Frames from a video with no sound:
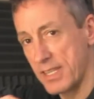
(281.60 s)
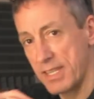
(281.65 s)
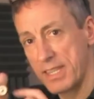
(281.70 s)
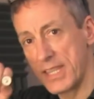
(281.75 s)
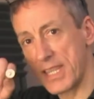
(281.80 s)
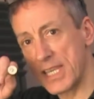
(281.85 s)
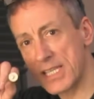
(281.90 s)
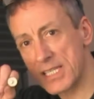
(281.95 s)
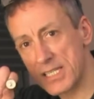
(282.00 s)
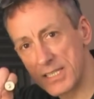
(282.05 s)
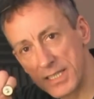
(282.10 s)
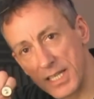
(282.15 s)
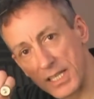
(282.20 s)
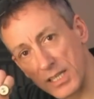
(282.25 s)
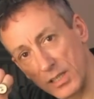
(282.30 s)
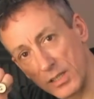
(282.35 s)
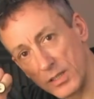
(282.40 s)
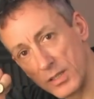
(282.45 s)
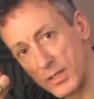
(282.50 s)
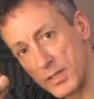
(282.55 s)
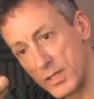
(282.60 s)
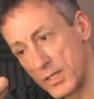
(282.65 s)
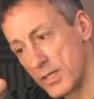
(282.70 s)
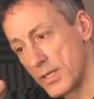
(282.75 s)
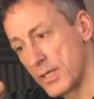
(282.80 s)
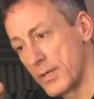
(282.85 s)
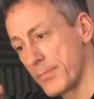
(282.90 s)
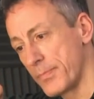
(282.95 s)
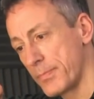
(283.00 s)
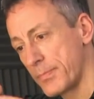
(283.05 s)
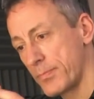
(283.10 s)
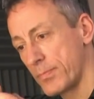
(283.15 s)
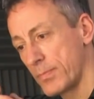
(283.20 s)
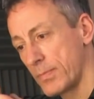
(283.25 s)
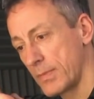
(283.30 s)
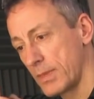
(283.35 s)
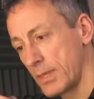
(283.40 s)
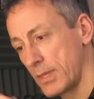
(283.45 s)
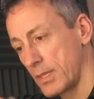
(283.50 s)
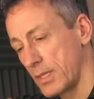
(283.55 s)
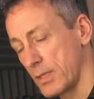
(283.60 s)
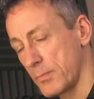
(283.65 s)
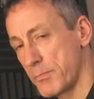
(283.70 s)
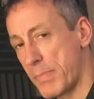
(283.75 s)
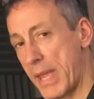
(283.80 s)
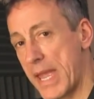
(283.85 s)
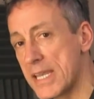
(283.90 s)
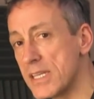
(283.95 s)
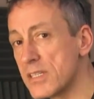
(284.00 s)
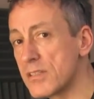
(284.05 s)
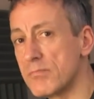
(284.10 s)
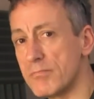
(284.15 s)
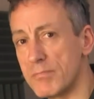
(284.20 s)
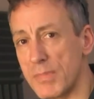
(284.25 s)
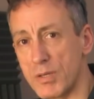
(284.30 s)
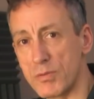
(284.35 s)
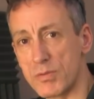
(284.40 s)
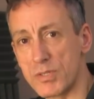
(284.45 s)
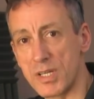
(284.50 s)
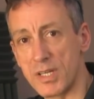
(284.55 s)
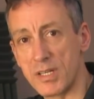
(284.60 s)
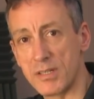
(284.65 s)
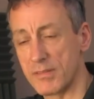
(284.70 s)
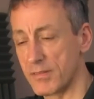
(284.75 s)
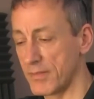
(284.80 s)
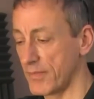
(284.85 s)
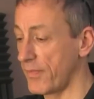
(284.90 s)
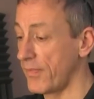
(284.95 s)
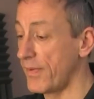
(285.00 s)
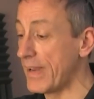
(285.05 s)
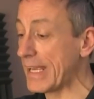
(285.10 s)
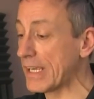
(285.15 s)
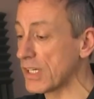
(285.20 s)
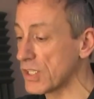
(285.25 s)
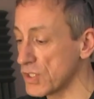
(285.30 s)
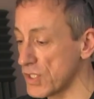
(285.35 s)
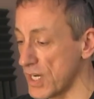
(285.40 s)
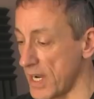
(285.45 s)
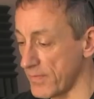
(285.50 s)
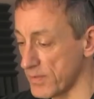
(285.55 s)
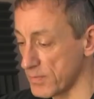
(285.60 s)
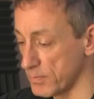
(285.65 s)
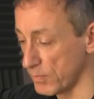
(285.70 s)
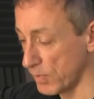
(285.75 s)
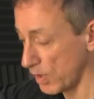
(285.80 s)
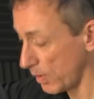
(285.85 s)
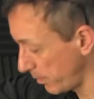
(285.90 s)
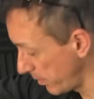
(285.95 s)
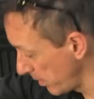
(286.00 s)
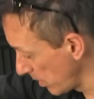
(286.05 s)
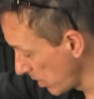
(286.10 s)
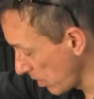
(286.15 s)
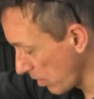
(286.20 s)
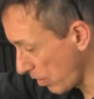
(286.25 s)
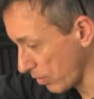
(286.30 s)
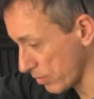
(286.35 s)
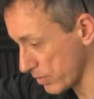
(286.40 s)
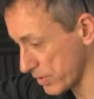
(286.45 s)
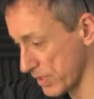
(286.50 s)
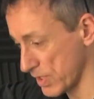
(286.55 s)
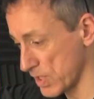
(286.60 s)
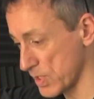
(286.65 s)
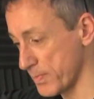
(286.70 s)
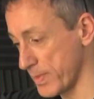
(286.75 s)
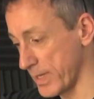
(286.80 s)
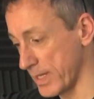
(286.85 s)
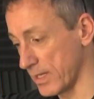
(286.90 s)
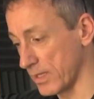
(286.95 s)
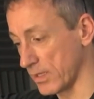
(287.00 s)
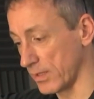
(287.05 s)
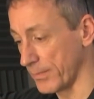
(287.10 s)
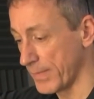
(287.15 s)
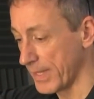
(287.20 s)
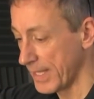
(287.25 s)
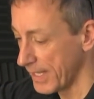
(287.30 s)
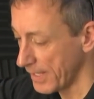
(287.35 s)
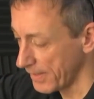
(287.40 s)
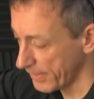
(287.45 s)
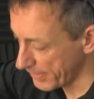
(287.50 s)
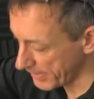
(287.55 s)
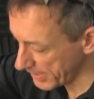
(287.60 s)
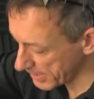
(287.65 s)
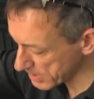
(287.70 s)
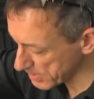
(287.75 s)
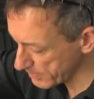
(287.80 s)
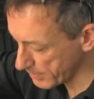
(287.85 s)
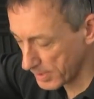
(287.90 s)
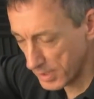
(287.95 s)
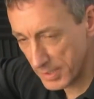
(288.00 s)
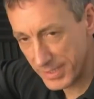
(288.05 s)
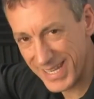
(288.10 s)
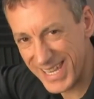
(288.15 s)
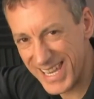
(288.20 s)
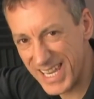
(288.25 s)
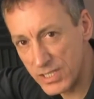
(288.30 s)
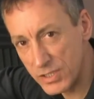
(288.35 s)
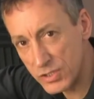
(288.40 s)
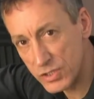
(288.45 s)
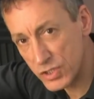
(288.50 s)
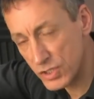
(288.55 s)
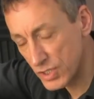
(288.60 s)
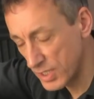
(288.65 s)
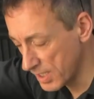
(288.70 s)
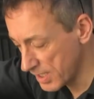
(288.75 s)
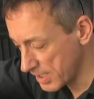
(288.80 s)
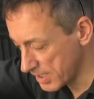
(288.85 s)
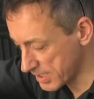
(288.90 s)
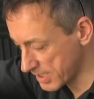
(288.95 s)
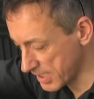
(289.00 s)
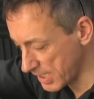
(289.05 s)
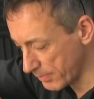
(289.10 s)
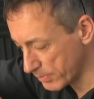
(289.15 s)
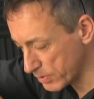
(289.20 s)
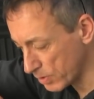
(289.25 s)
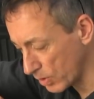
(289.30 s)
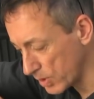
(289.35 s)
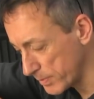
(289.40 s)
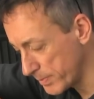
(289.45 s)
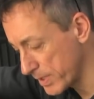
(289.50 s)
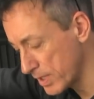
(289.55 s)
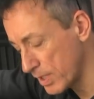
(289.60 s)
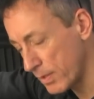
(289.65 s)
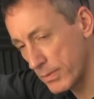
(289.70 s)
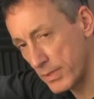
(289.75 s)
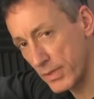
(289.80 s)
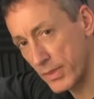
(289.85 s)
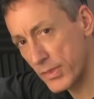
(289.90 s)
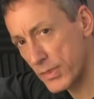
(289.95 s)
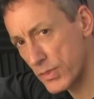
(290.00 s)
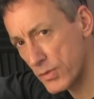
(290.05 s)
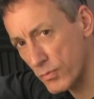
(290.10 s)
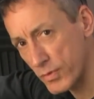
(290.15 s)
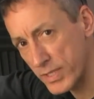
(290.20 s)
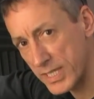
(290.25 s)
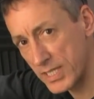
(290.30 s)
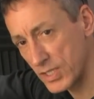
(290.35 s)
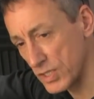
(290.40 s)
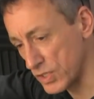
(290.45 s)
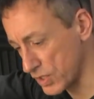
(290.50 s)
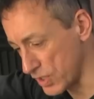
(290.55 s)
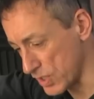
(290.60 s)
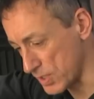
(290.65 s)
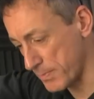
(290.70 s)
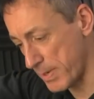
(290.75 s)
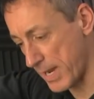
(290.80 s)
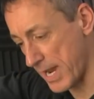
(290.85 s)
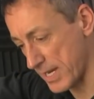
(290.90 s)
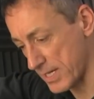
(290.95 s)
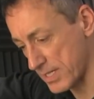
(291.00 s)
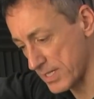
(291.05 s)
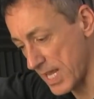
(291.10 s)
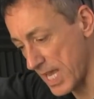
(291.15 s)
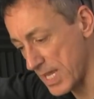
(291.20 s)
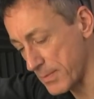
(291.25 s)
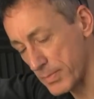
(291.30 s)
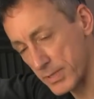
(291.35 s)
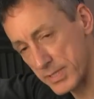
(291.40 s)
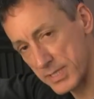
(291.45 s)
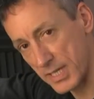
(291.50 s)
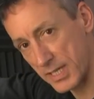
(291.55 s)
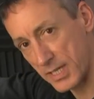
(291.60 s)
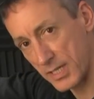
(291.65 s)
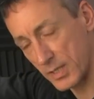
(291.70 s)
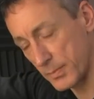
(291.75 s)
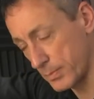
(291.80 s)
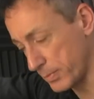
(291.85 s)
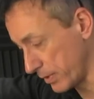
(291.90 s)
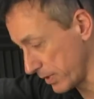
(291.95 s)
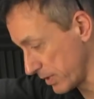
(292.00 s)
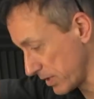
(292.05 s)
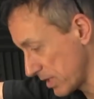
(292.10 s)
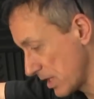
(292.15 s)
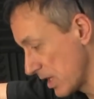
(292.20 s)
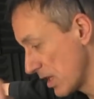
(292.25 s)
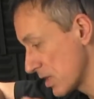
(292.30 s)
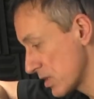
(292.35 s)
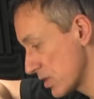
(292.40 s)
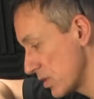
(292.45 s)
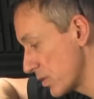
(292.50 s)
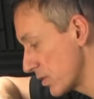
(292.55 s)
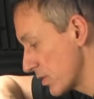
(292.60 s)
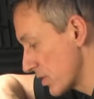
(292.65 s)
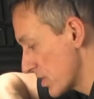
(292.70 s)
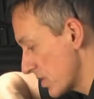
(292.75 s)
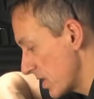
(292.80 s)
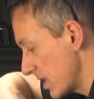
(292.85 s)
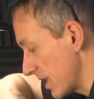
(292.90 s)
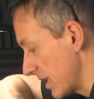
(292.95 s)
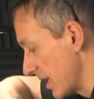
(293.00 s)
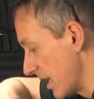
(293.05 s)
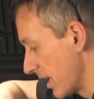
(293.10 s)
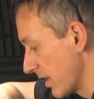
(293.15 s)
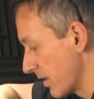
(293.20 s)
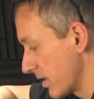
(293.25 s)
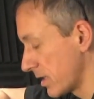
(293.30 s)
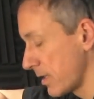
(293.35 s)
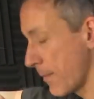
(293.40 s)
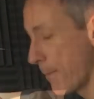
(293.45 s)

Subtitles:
this little pendant motor flex shaft mop onto the spindle, that's about 1 inch, so that would only be going 3 inches past a particular point. So you can see that